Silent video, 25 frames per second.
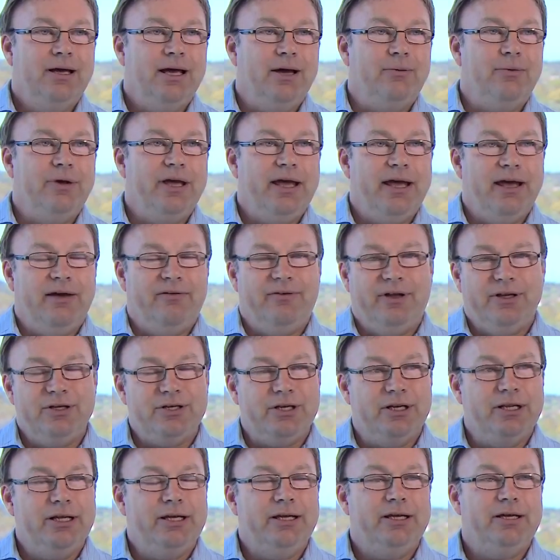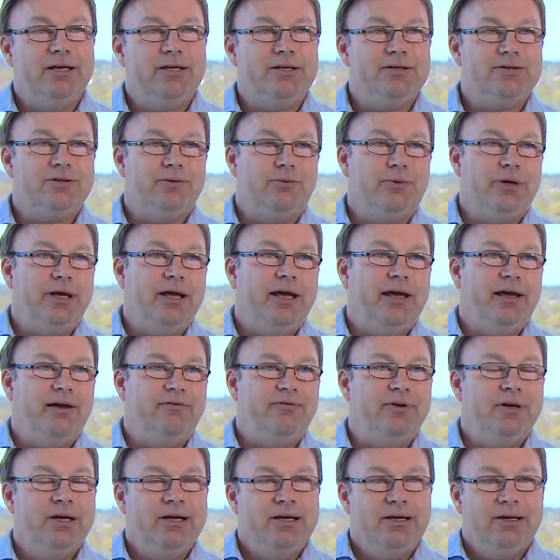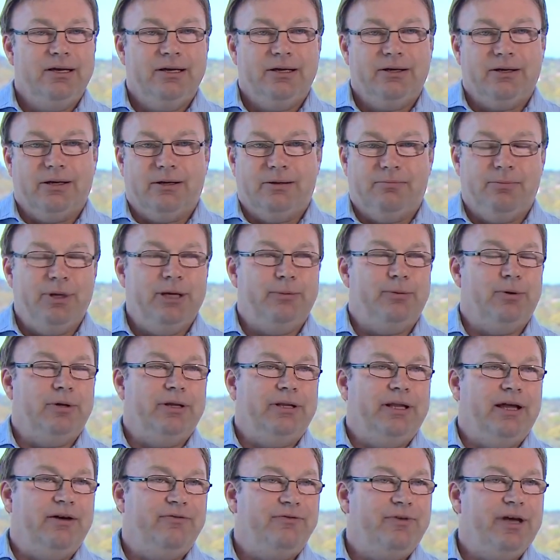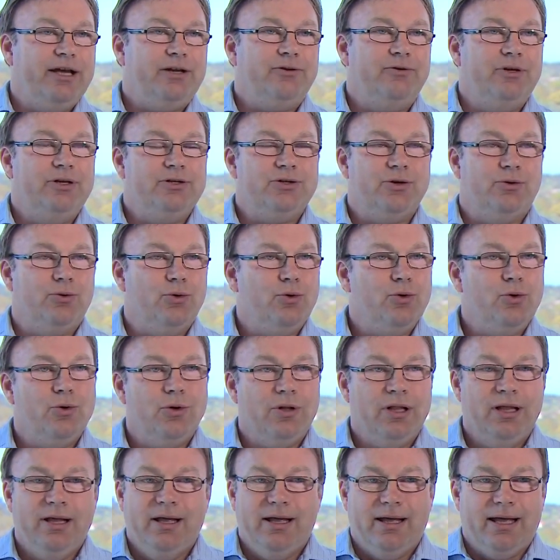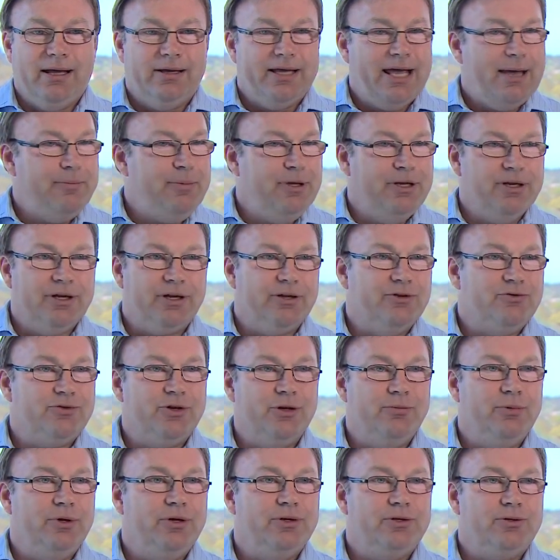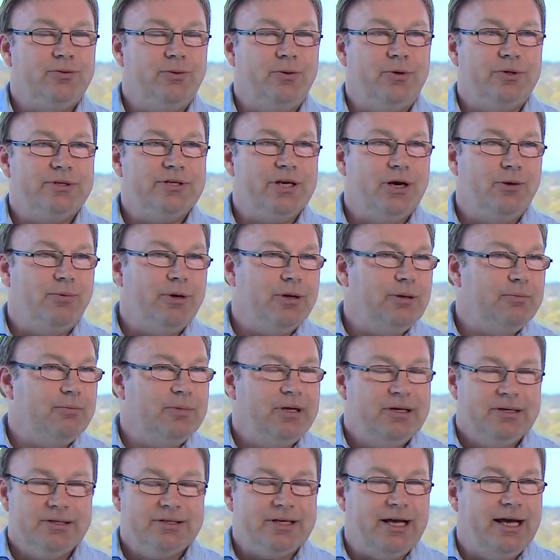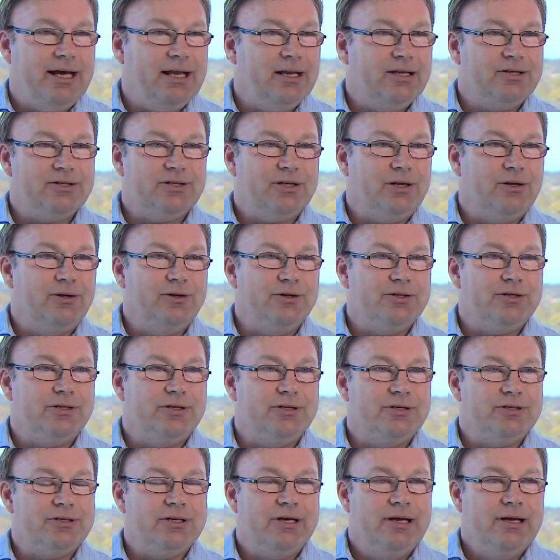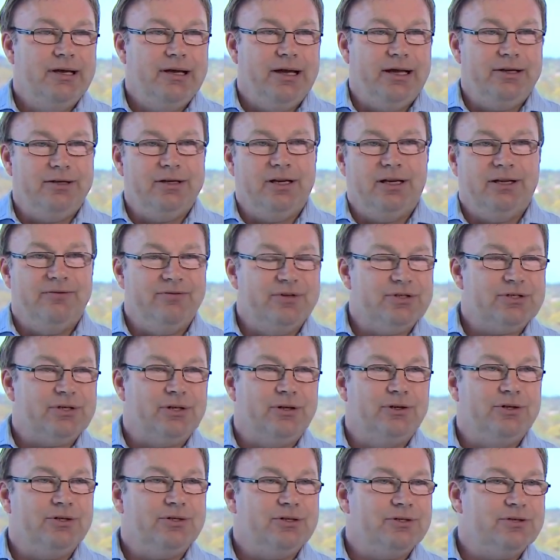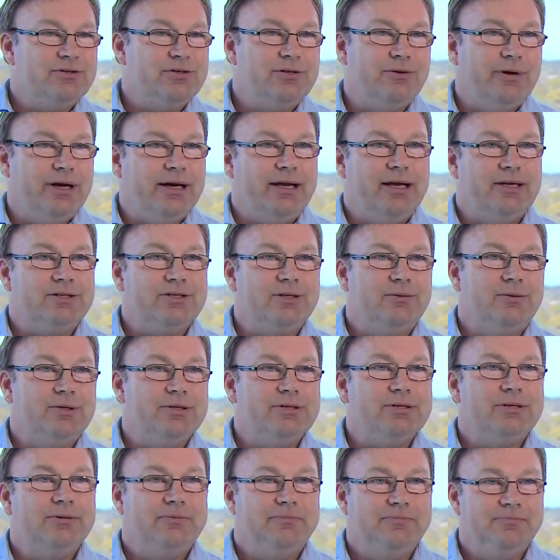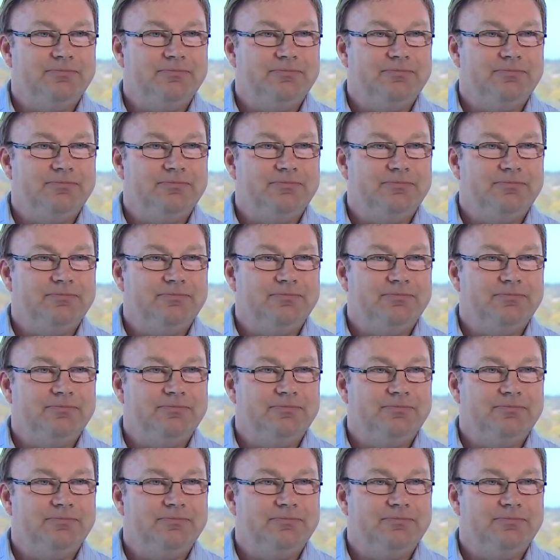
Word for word: And we have engineers and we have people in our factories who are all happy to contribute towards helping tailor solutions and deliver solutions to our customers.